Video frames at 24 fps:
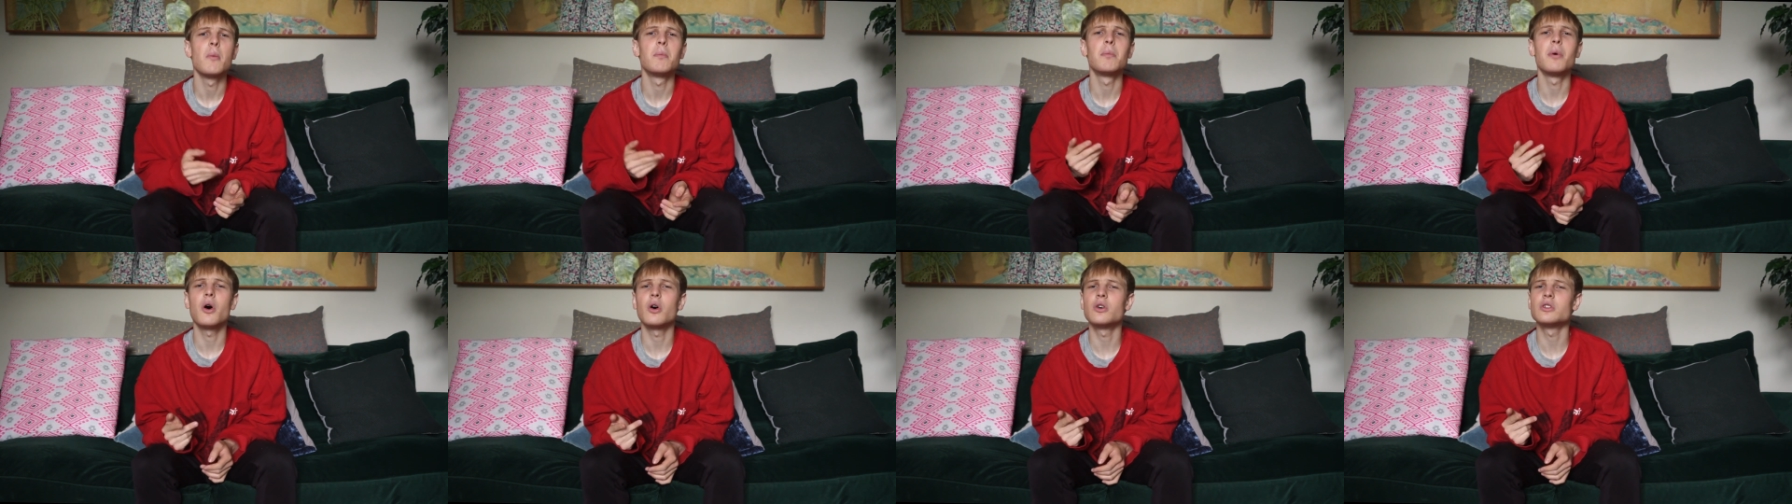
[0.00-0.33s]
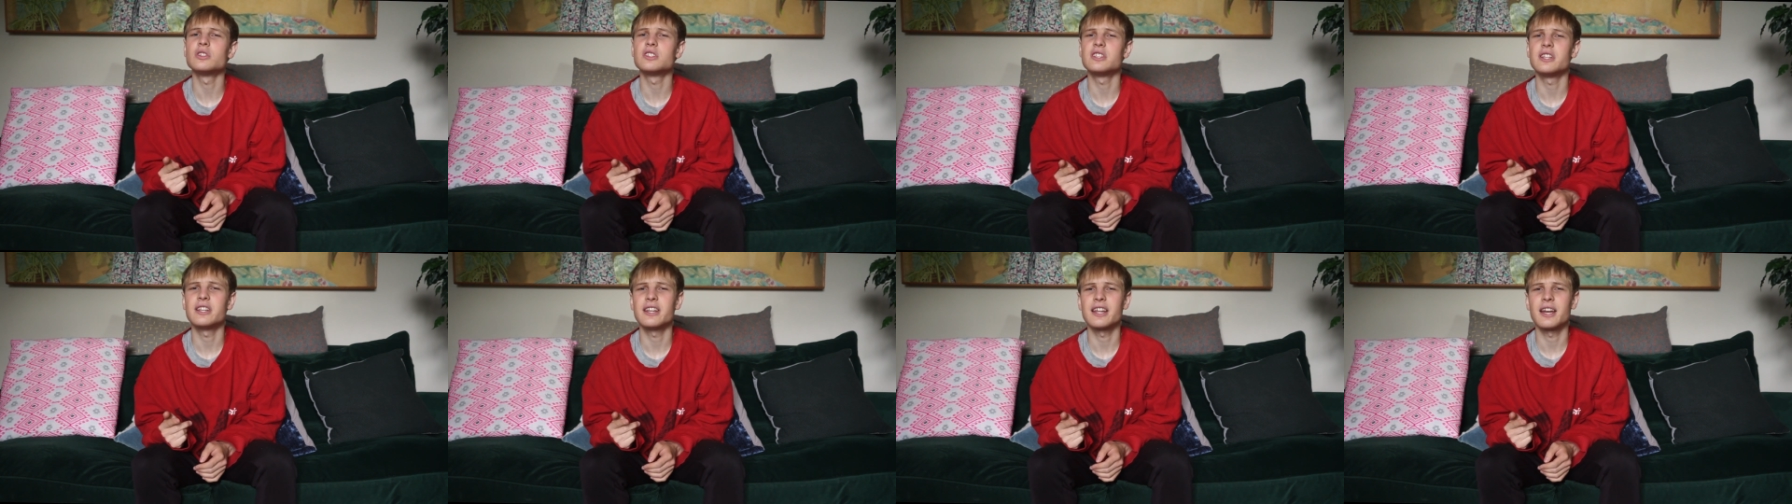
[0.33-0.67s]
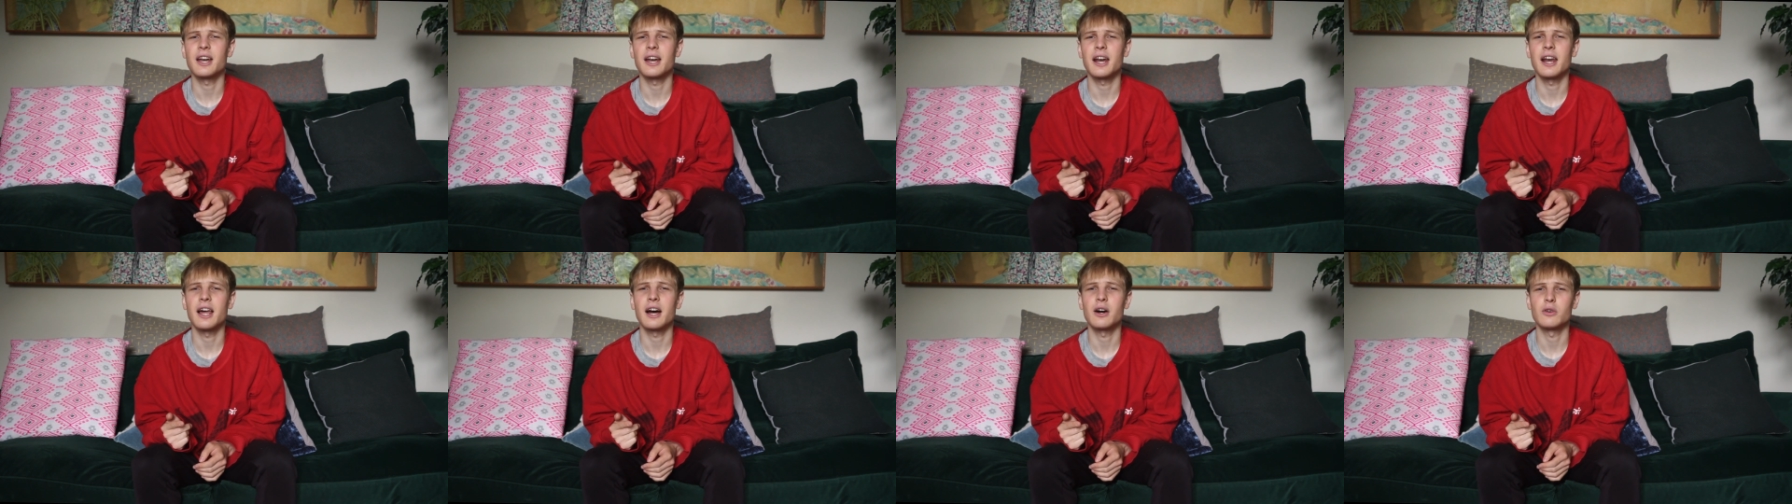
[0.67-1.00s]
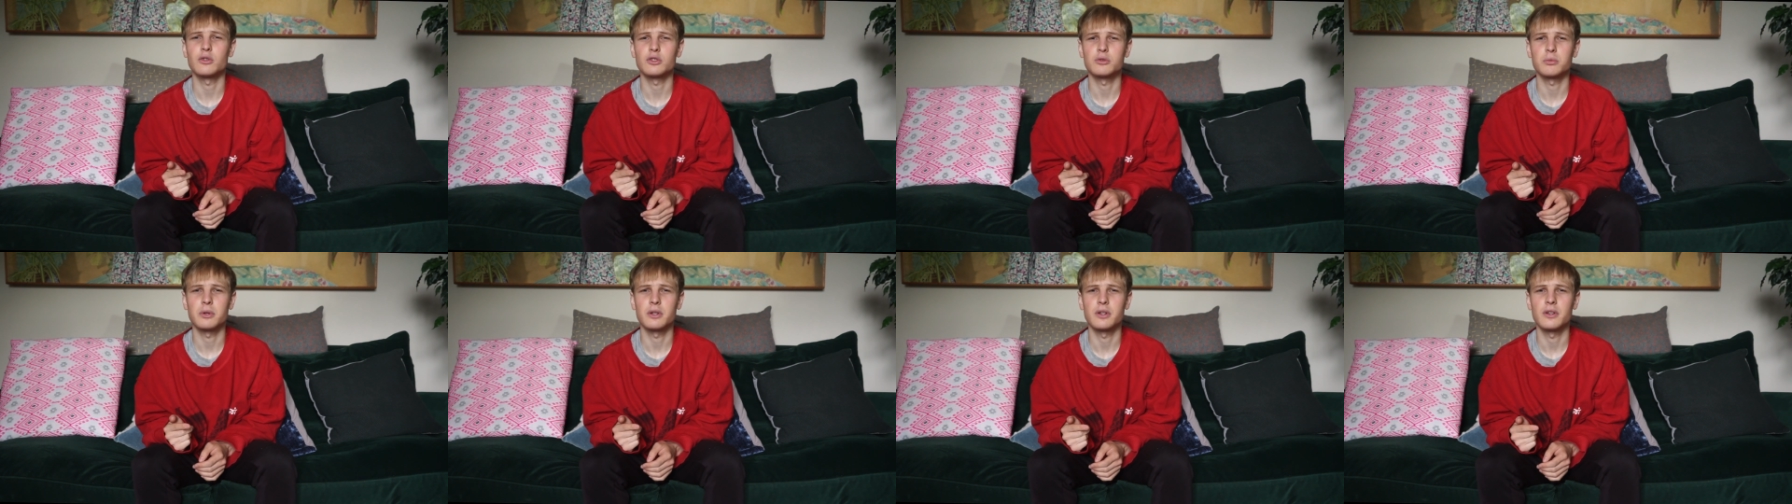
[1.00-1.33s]
But on to the
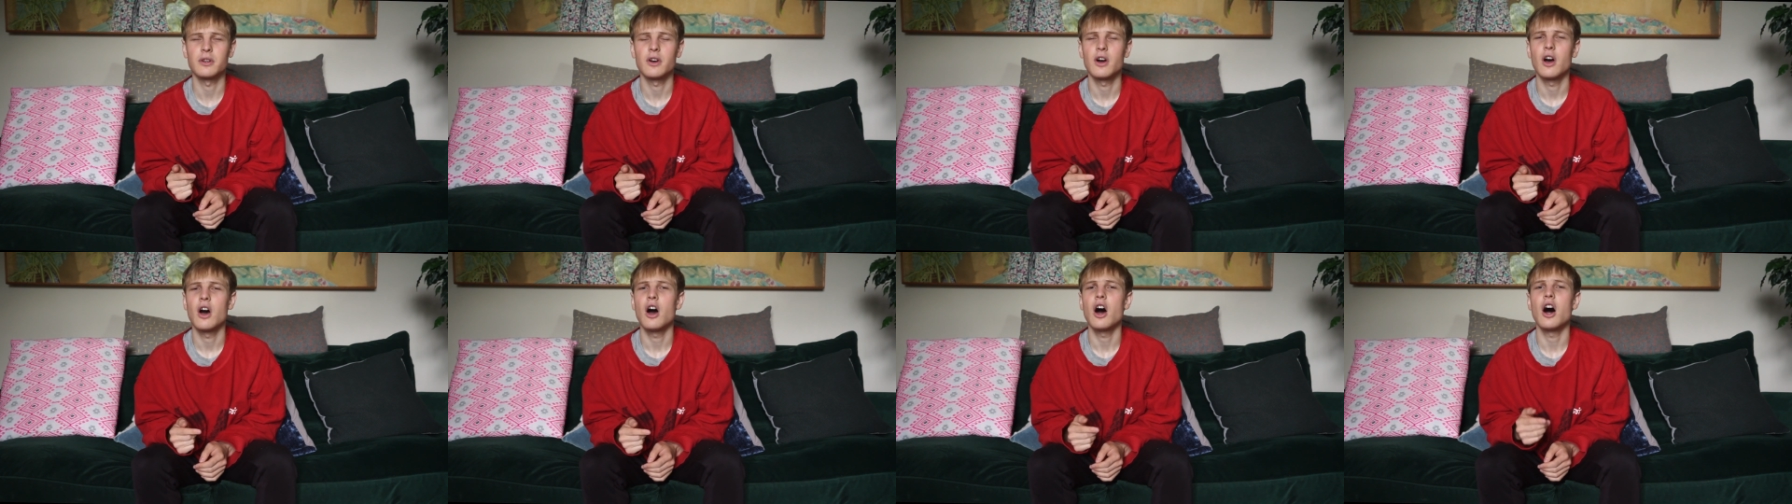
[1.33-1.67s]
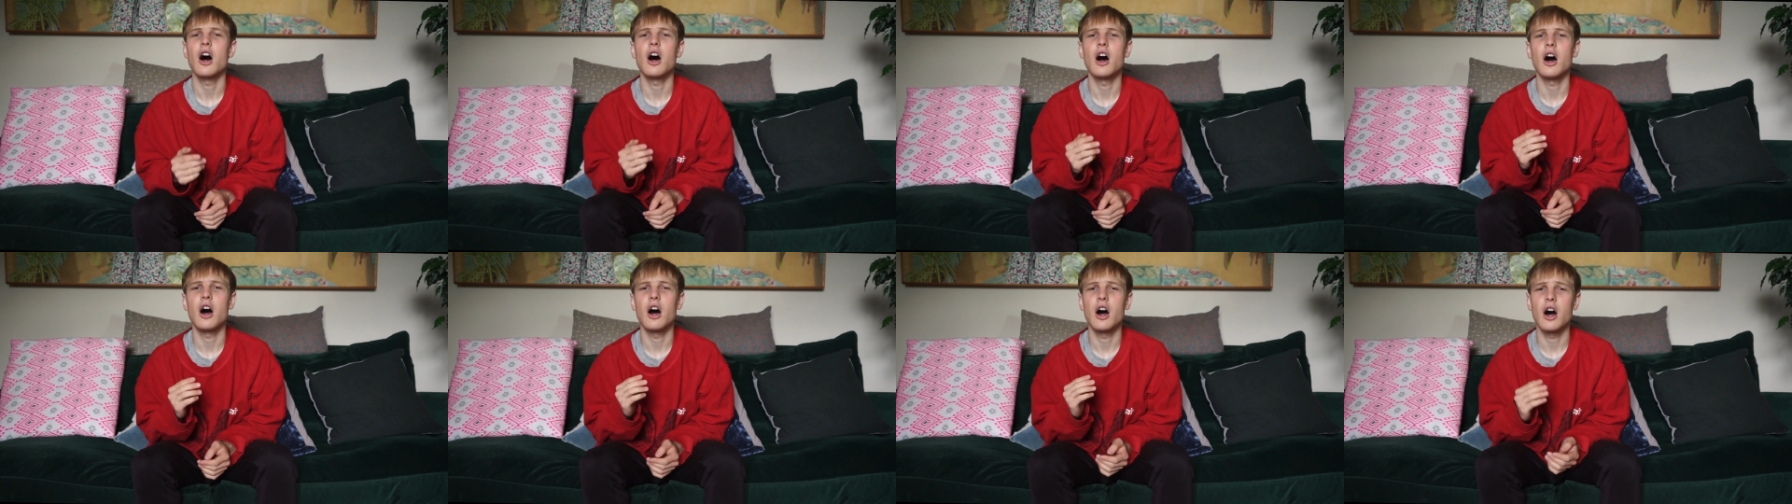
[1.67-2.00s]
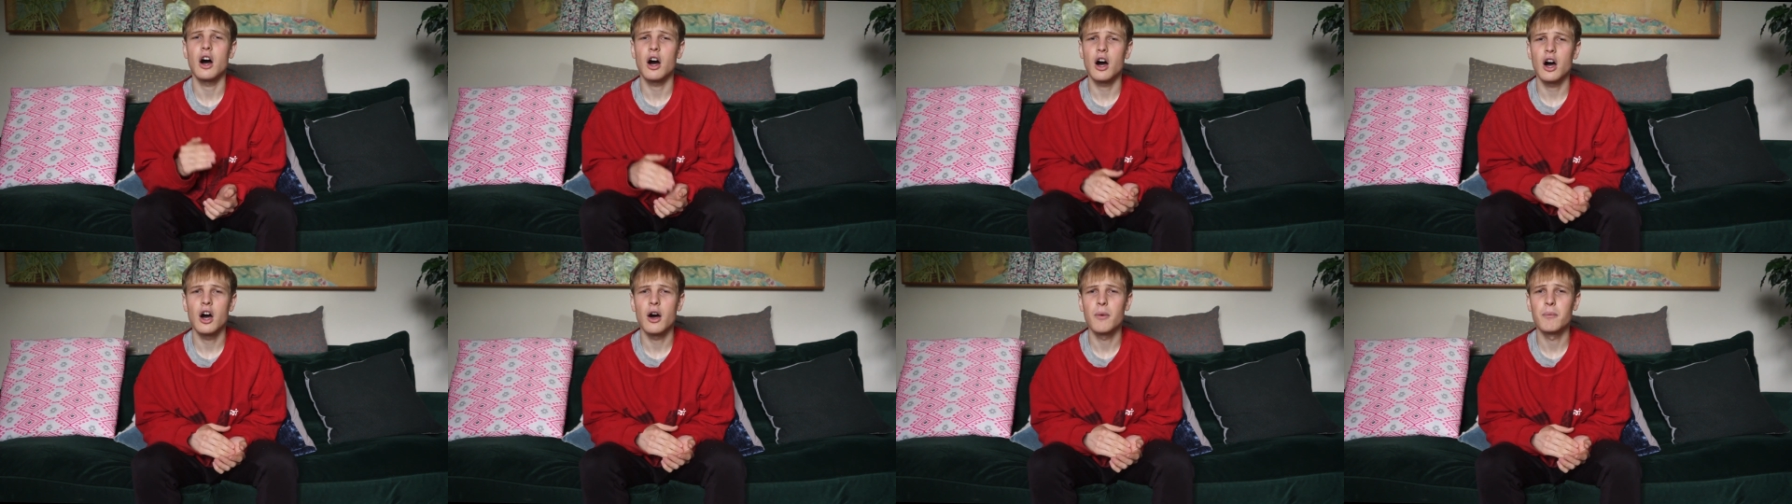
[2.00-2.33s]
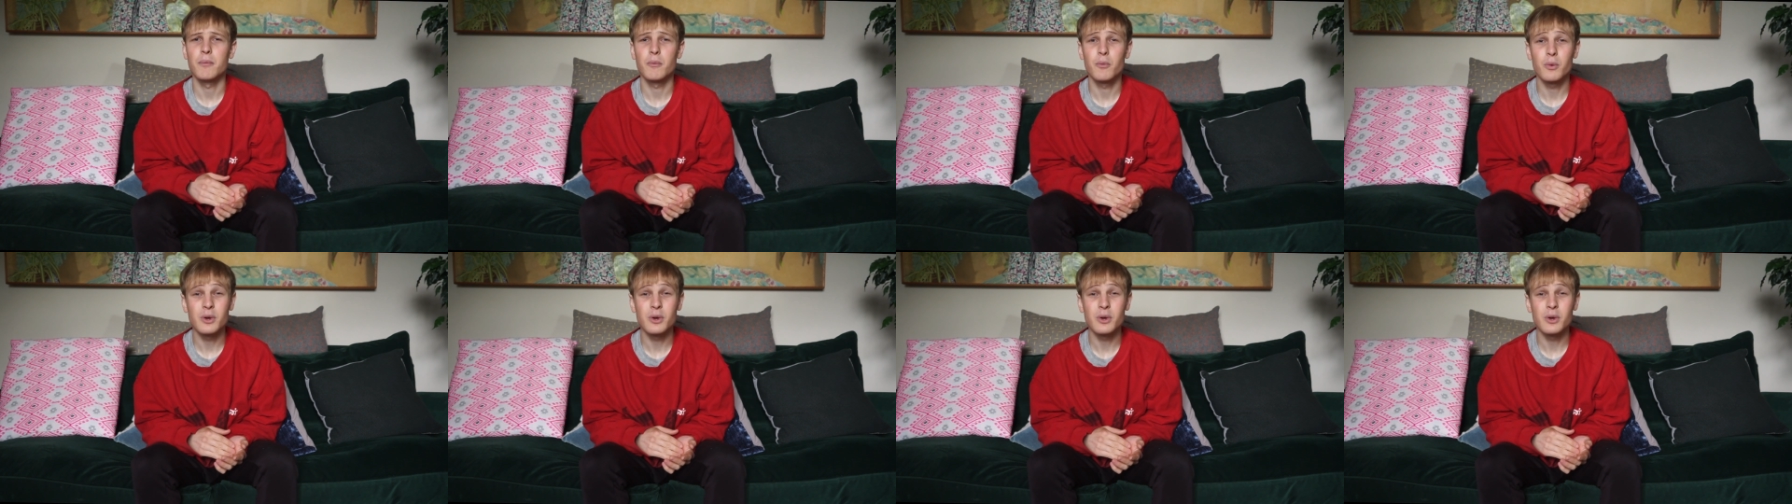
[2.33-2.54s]
announcement. Um,